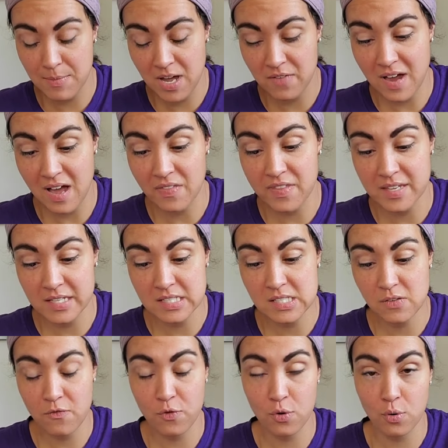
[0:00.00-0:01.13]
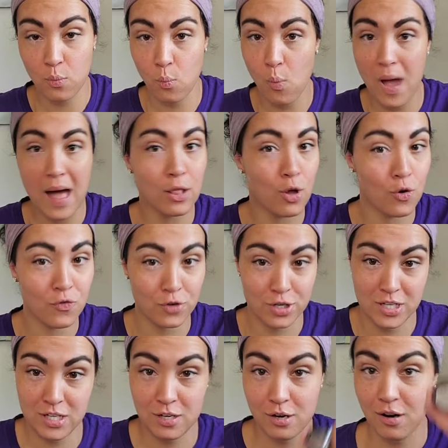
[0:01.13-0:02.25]
I've had this for well over a
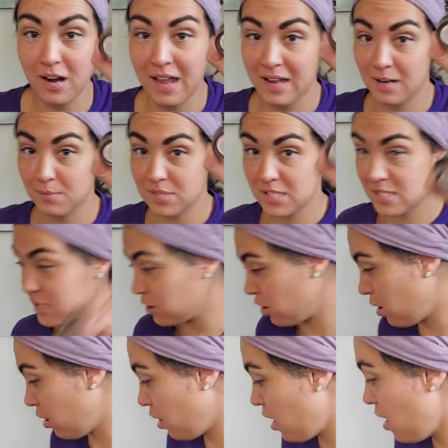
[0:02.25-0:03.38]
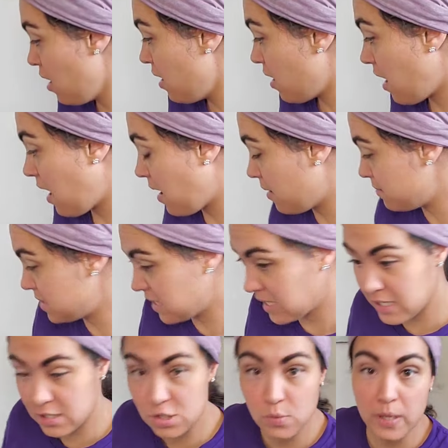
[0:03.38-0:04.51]
year, and I'm still digging
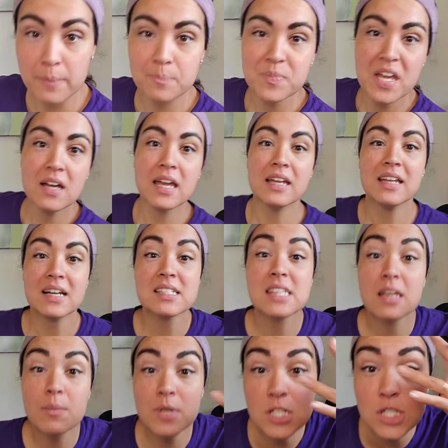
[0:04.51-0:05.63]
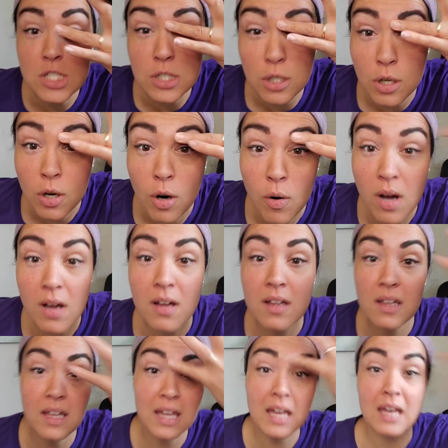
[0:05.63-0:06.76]
into it. Okay, next thing I'm going to do
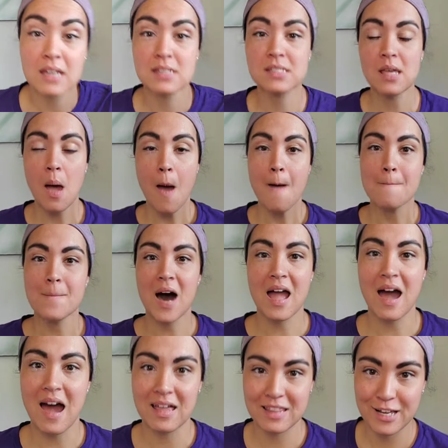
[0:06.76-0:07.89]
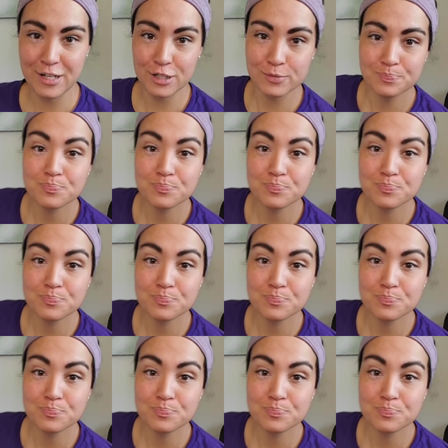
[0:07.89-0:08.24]
is my eyeliner.